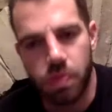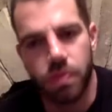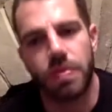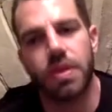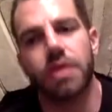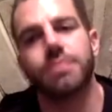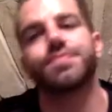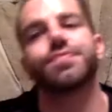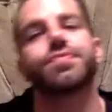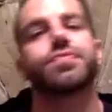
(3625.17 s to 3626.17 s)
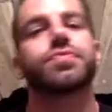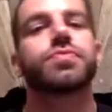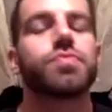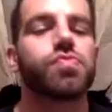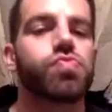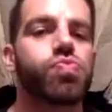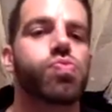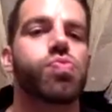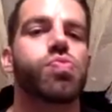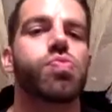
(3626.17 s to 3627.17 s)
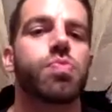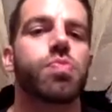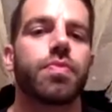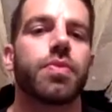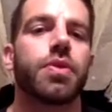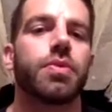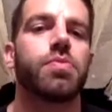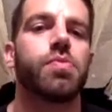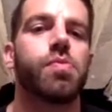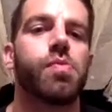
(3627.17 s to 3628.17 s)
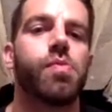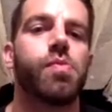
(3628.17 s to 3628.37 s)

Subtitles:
like, so you know, like so the small intestine's a tube, right?